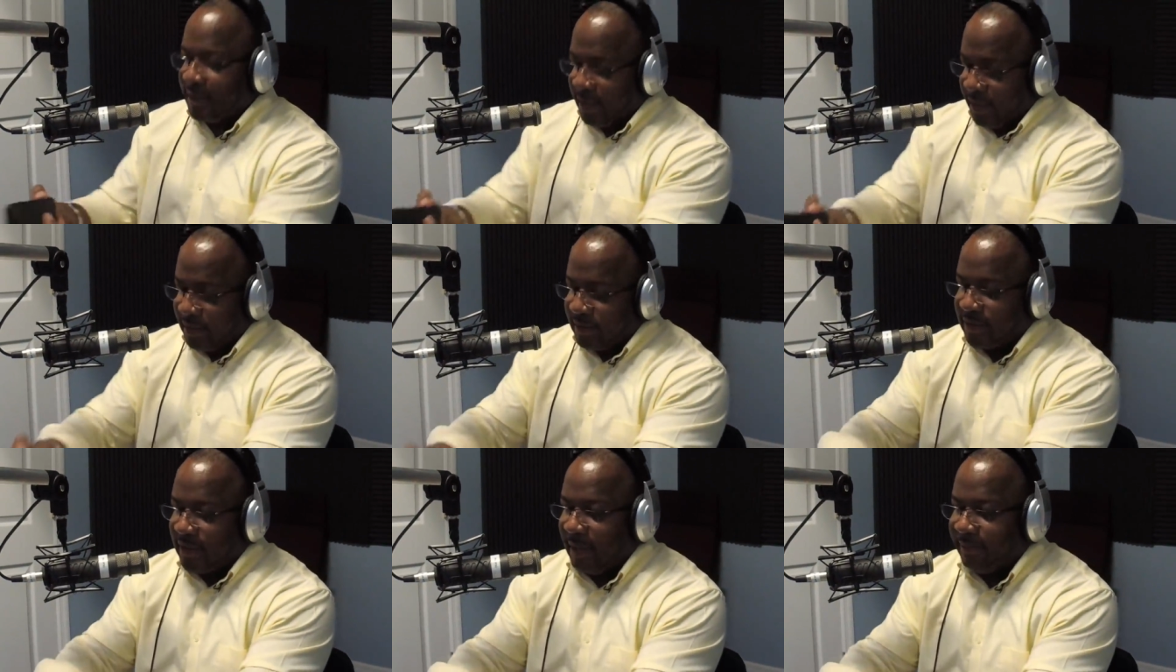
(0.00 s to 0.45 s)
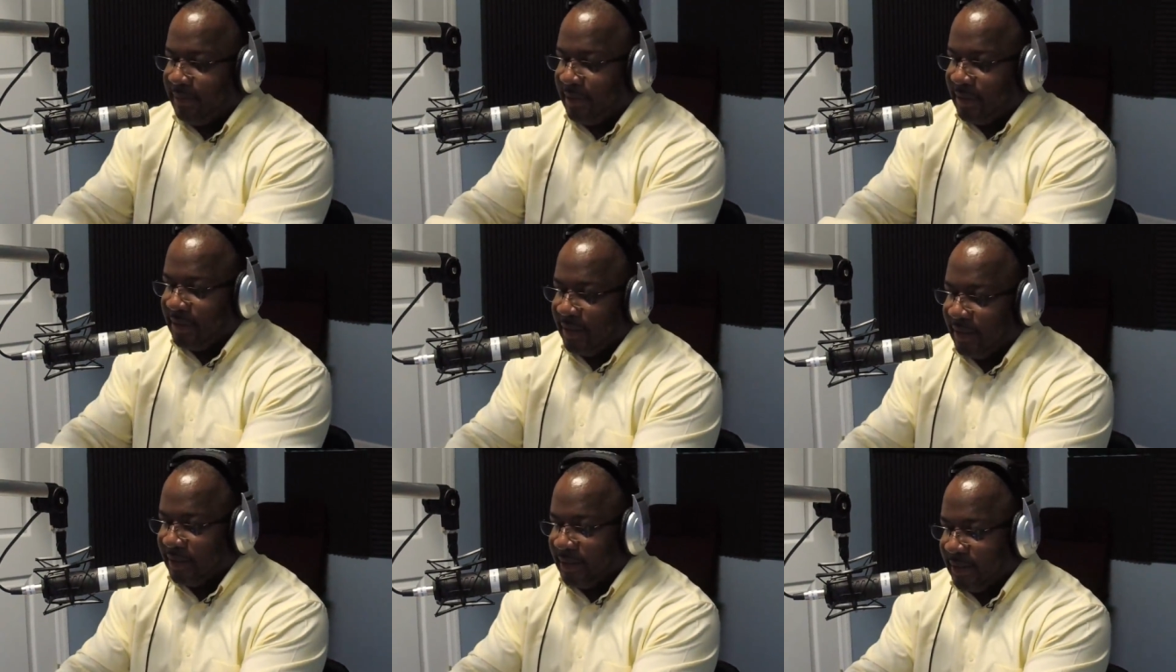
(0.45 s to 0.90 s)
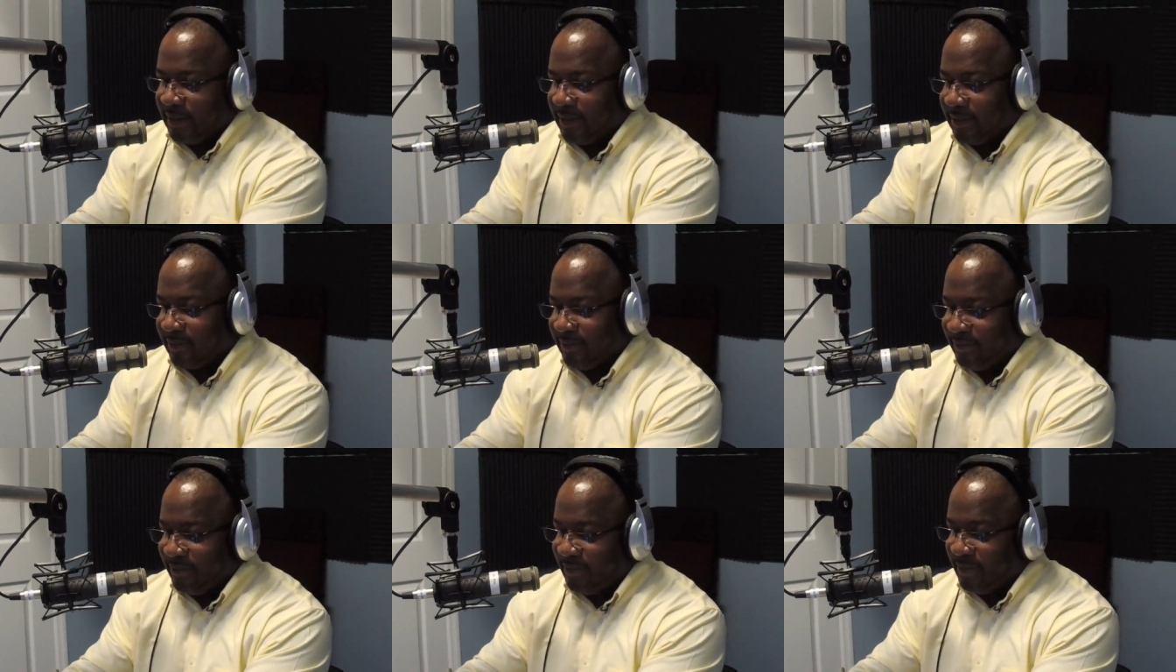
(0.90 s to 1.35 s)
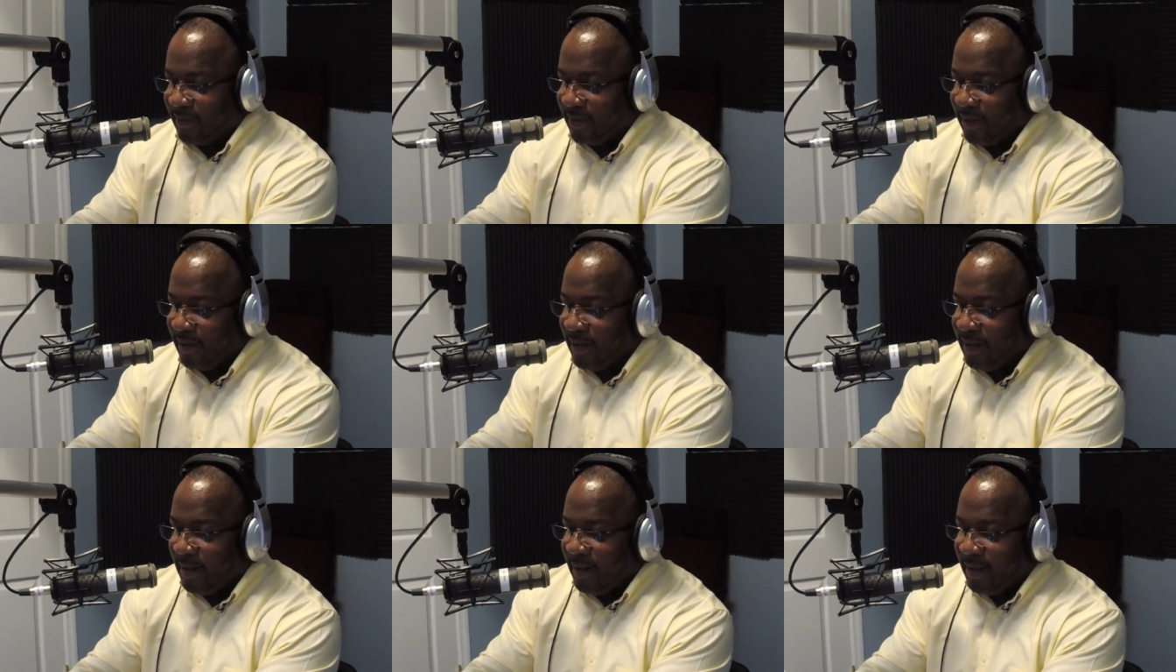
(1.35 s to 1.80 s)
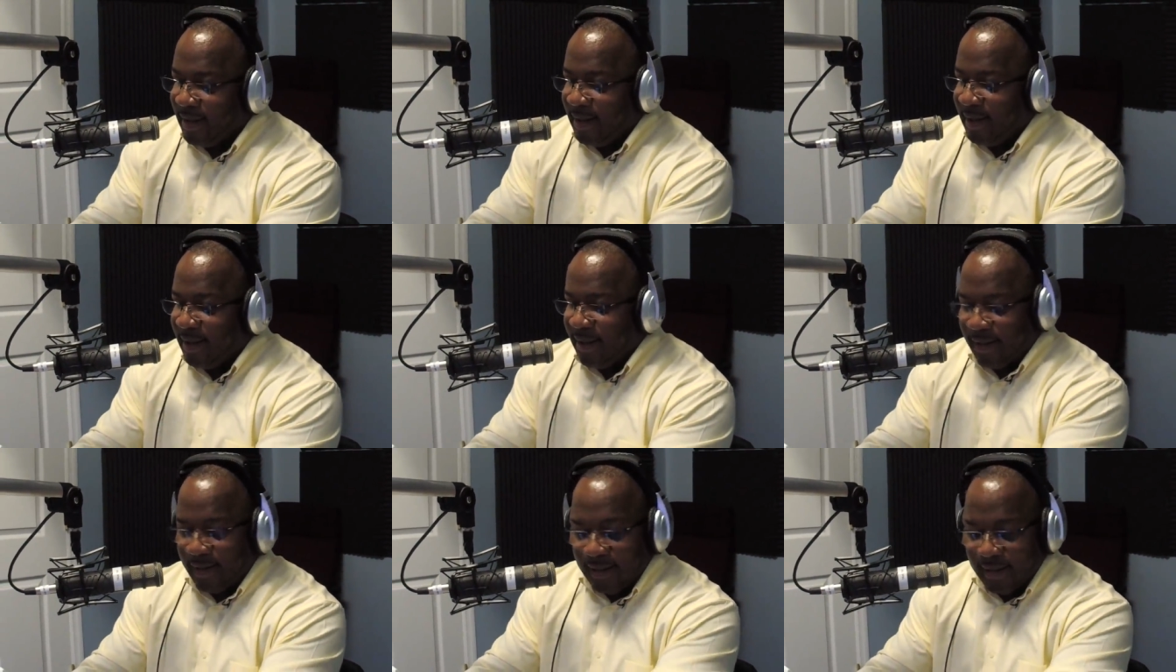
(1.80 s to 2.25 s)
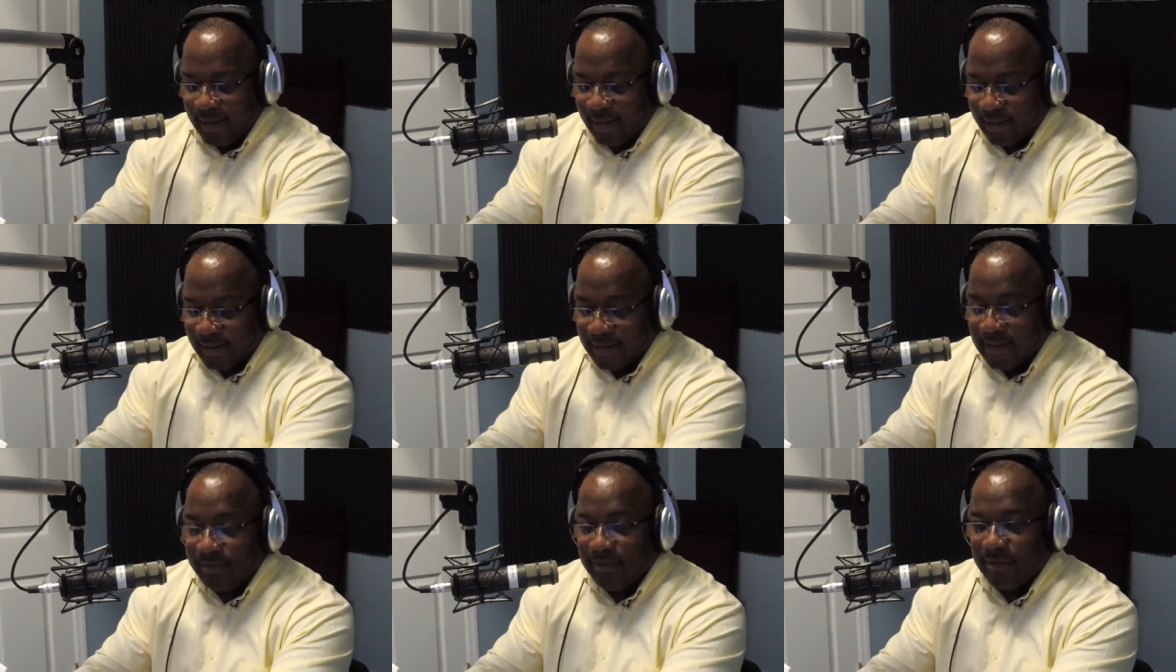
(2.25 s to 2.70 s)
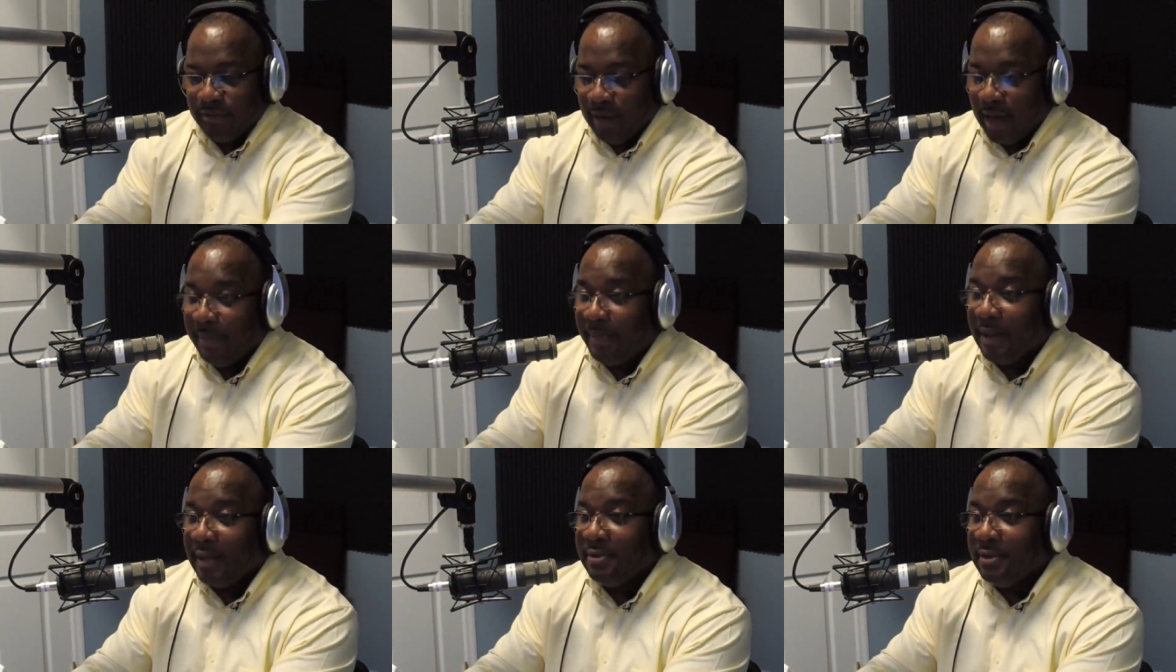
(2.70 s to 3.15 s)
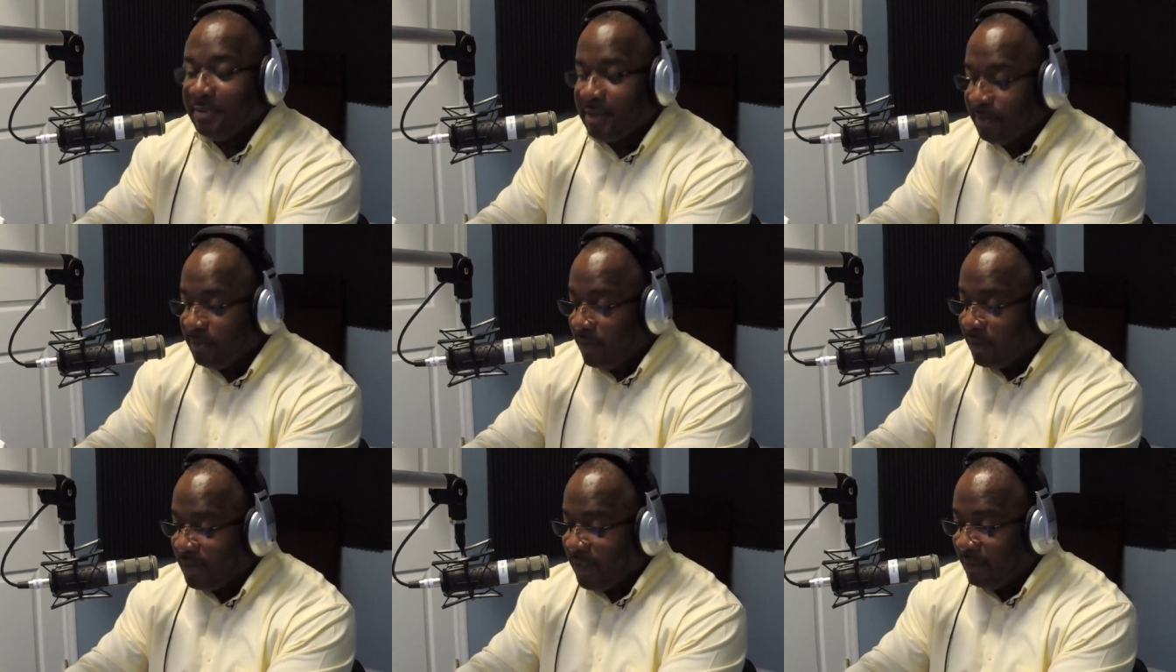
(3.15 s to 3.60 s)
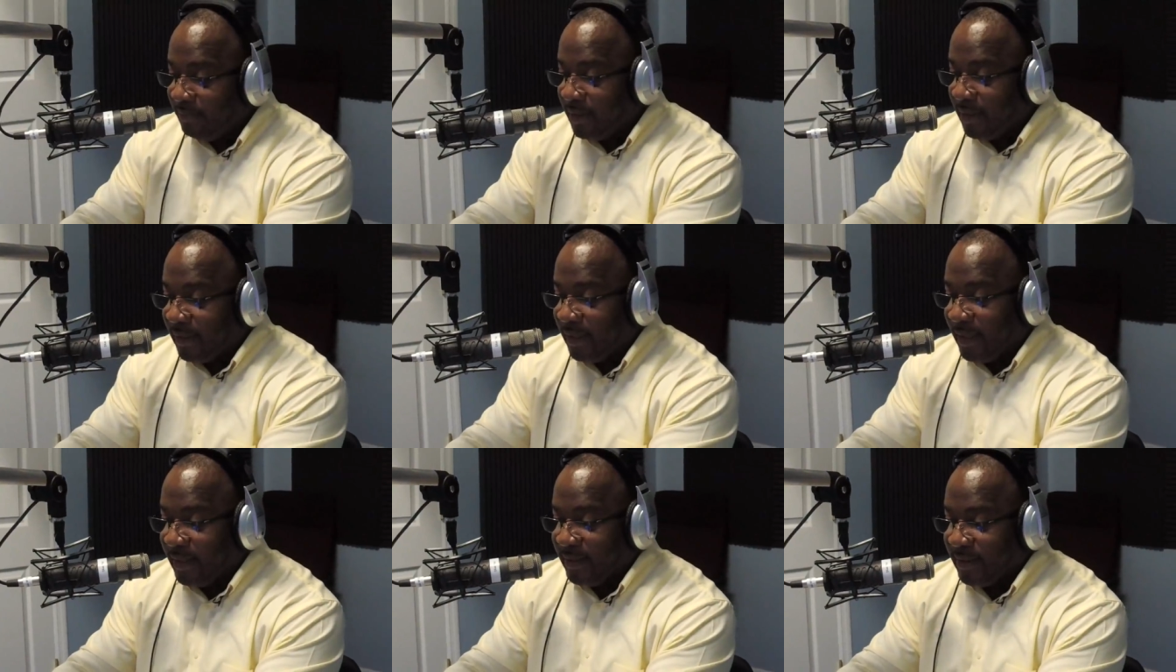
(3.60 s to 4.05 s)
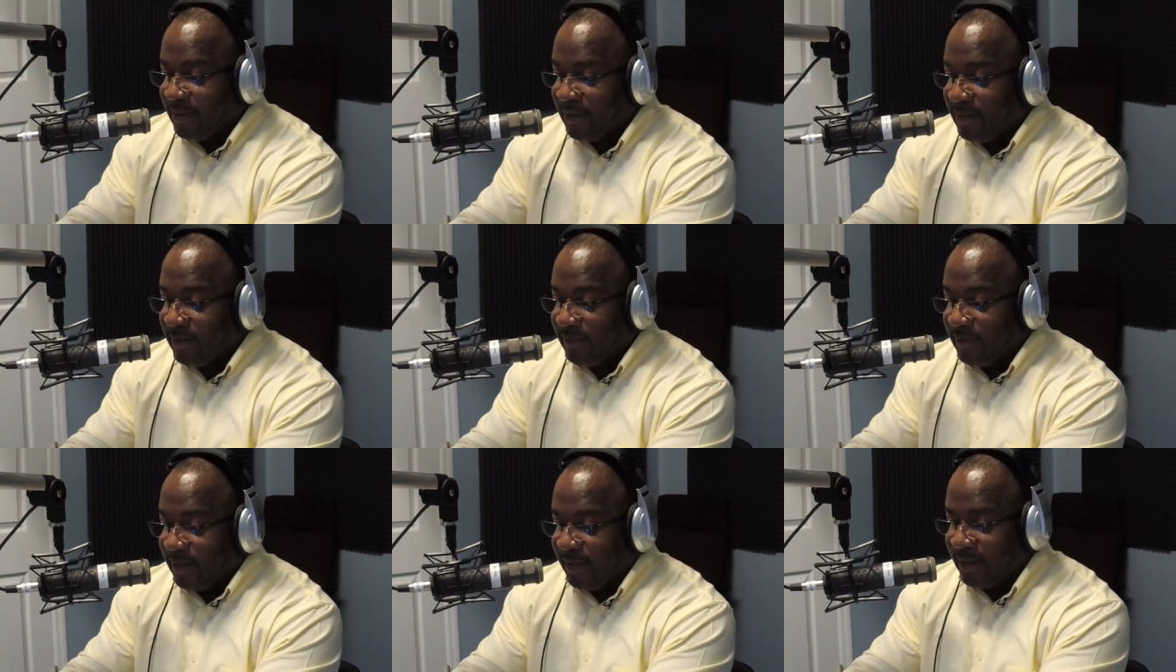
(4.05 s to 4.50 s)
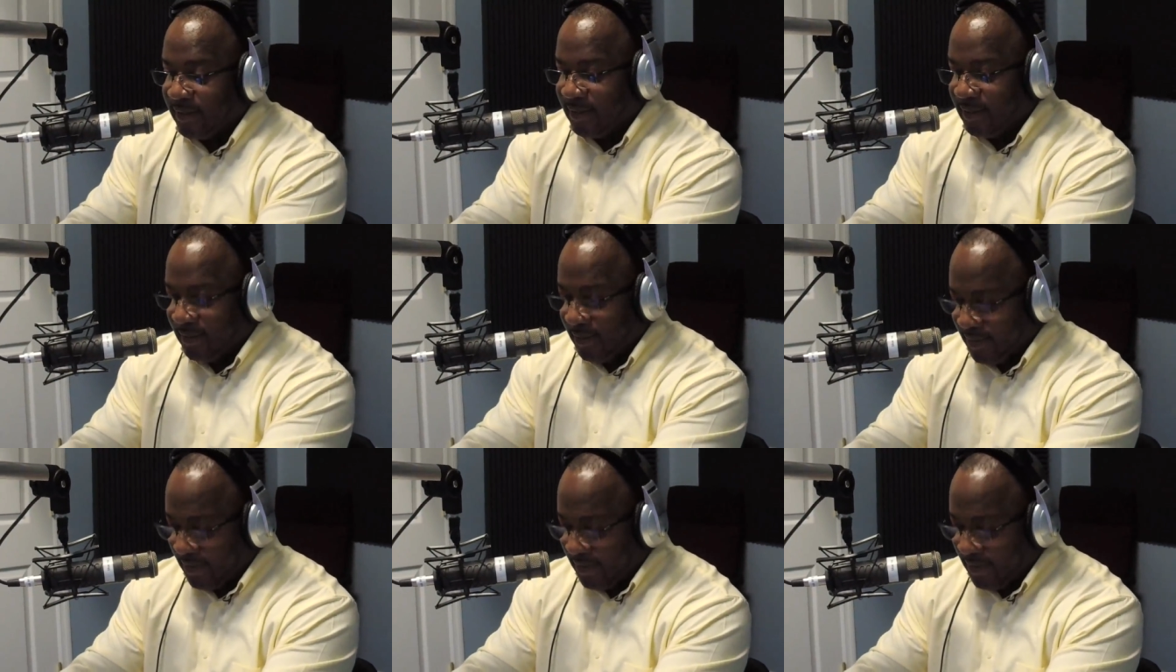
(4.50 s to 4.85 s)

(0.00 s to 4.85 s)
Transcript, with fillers: Kings chapter 13. I see we wrapping up. How much more time I got here? All right.